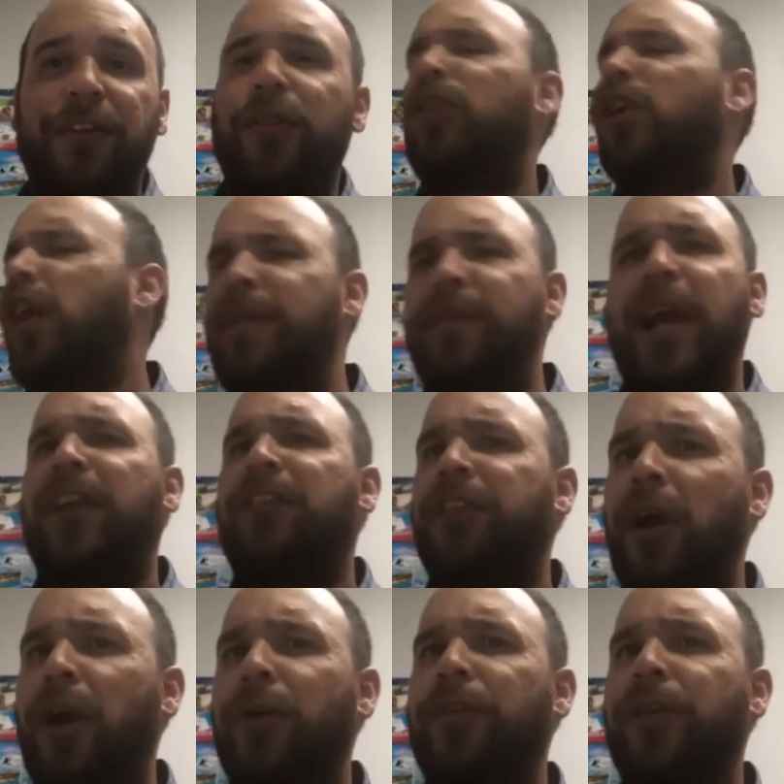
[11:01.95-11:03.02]
So do y'all ever
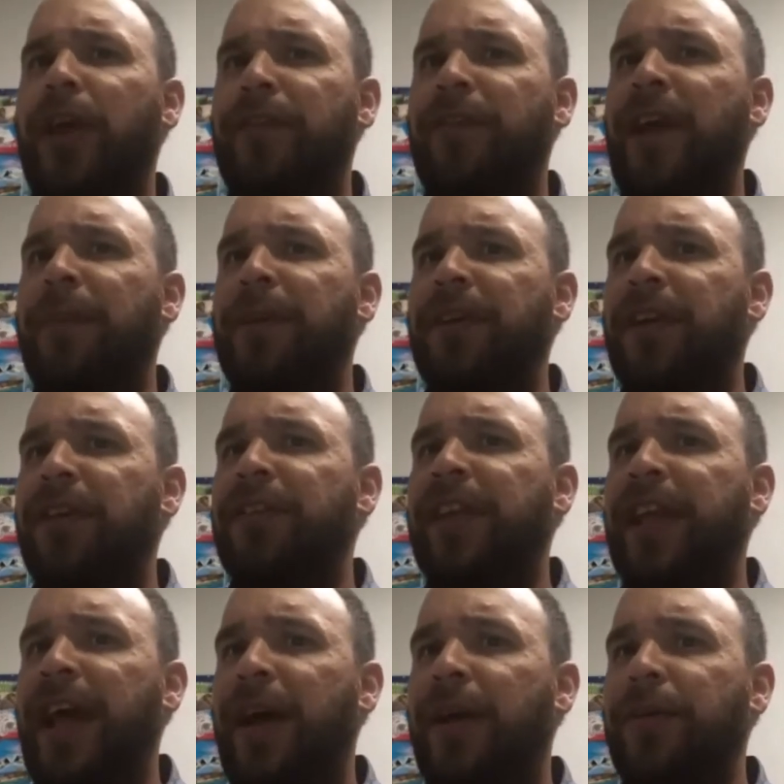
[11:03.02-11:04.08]
actually host a lot of family dinners
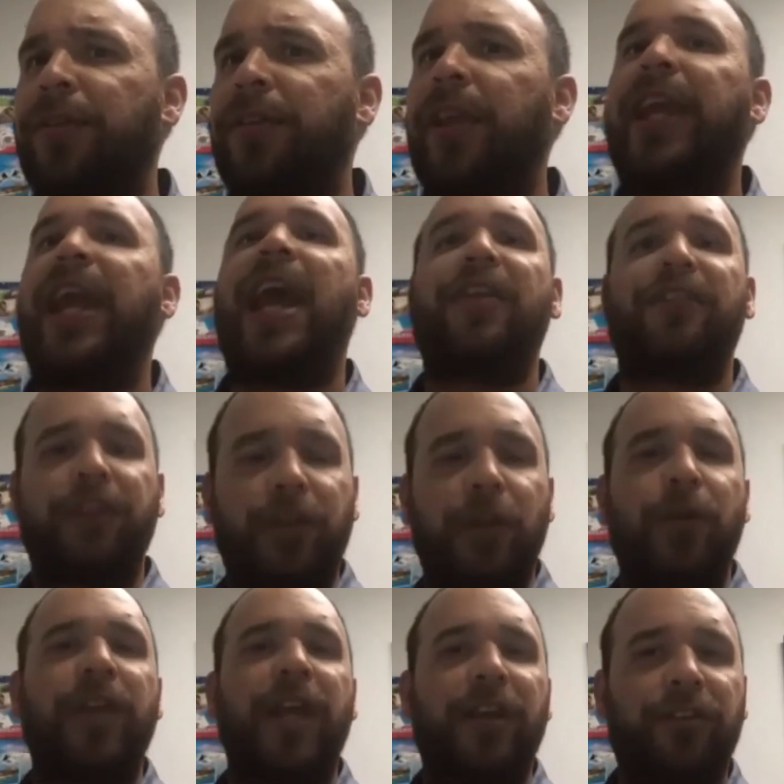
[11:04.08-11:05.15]
at the house, like asking
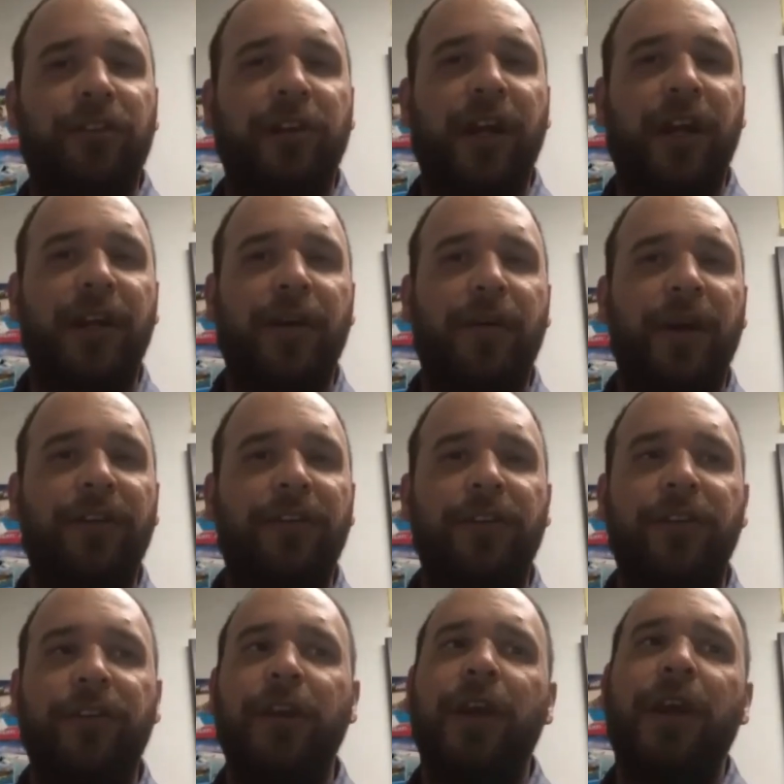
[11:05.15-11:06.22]
those extra kind of
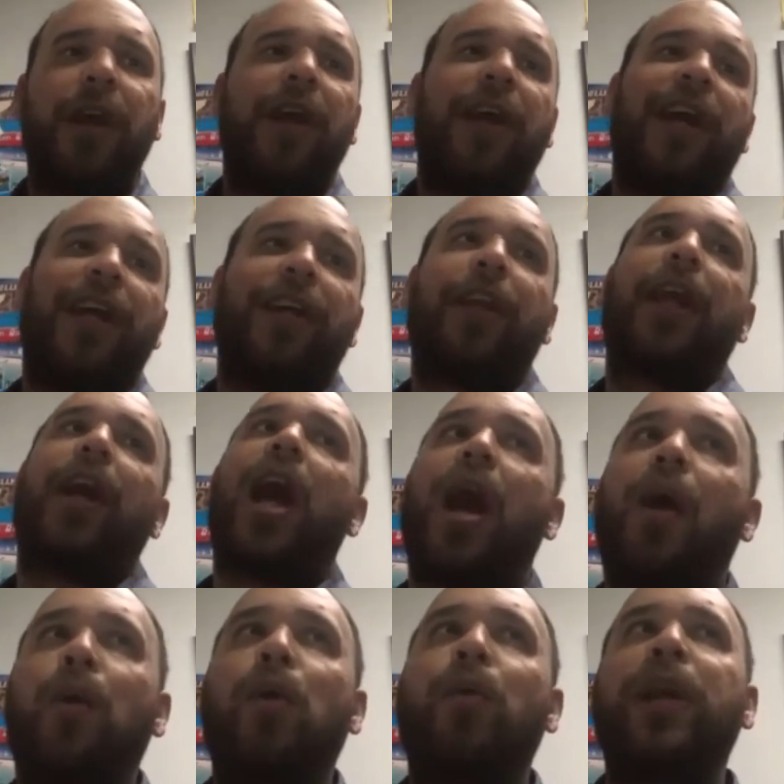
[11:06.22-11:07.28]
questions? And they're like,
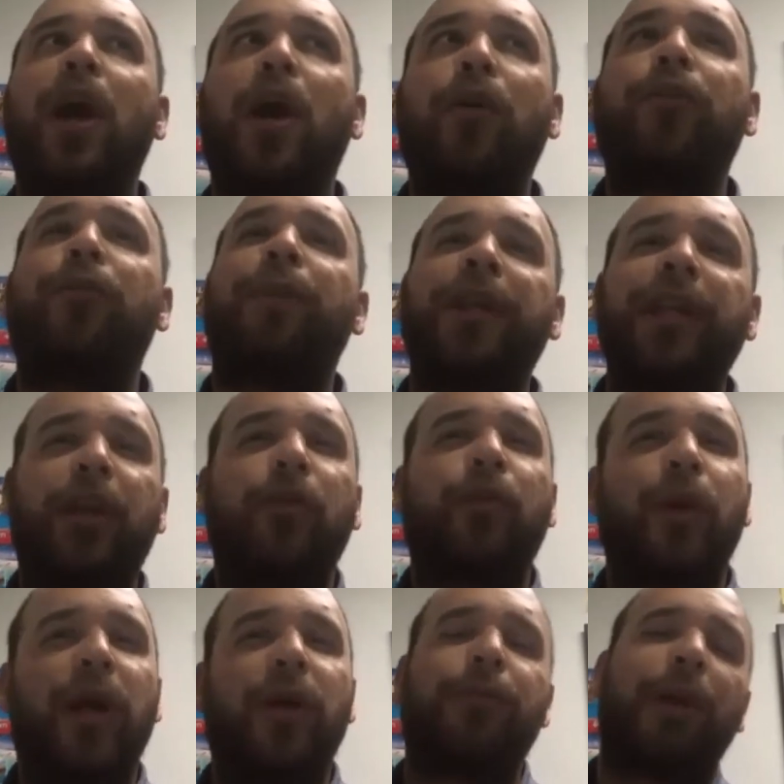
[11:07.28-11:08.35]
oh, well, we host, but 12
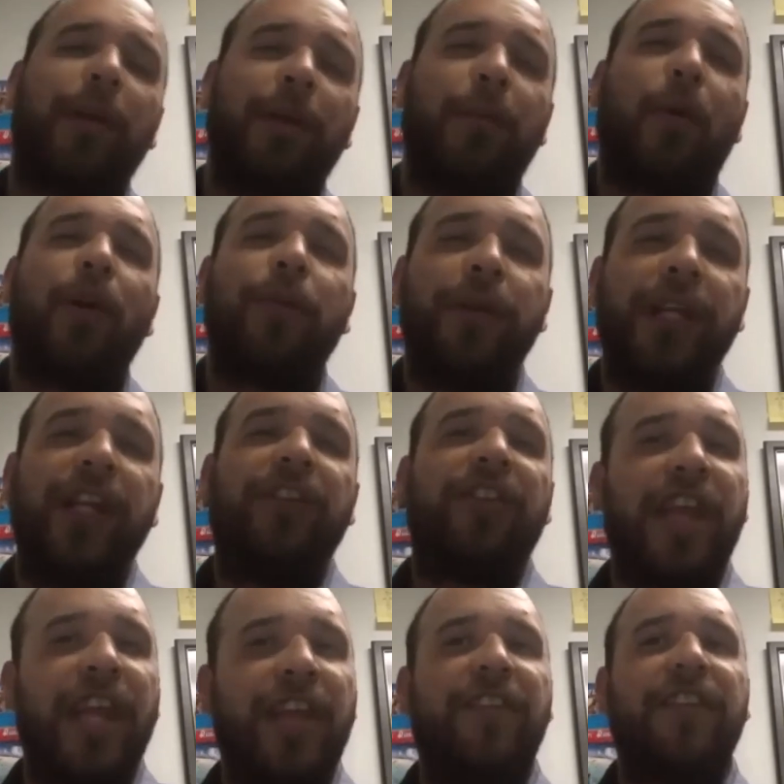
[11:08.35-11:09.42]
is probably more than we need.
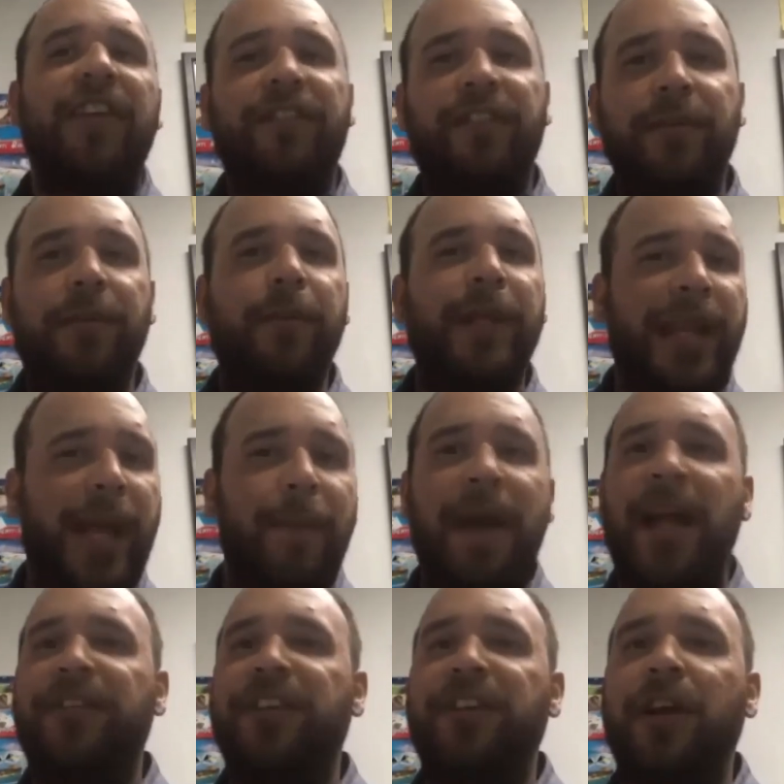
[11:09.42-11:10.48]
10 seems to be that
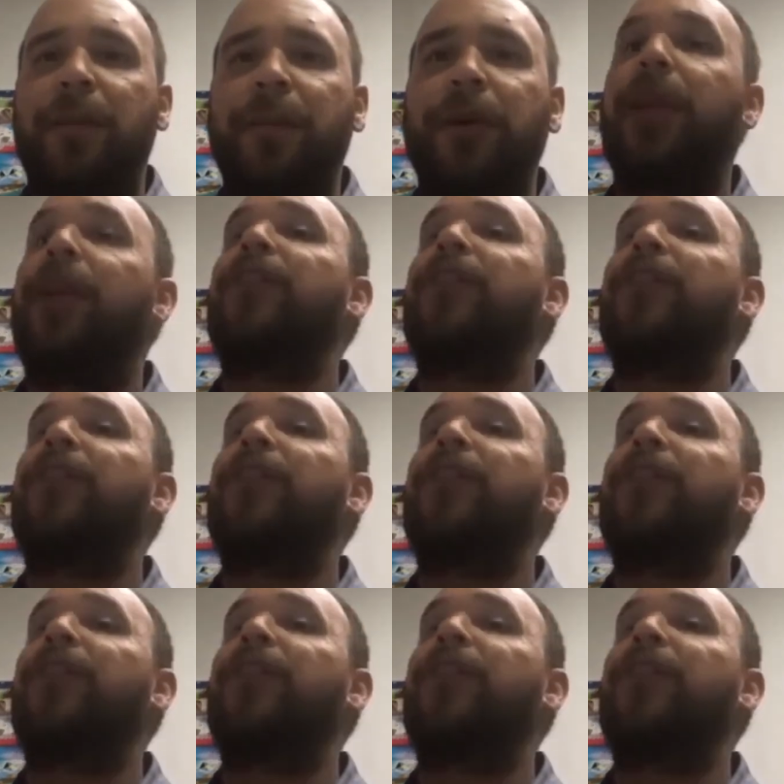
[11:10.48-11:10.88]
magic number.